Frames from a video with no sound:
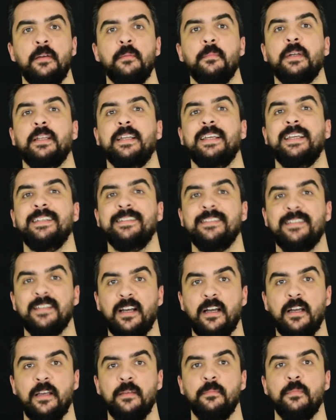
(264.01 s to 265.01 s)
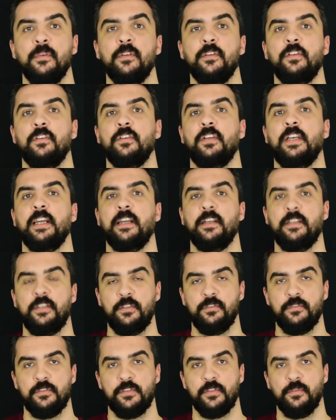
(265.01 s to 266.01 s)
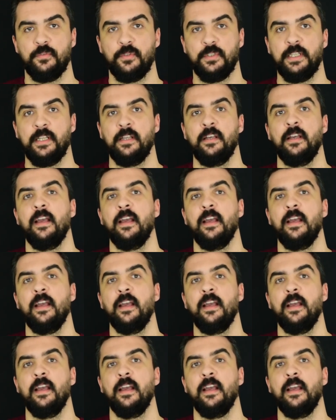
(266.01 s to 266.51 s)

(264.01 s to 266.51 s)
But in time, you get used to it.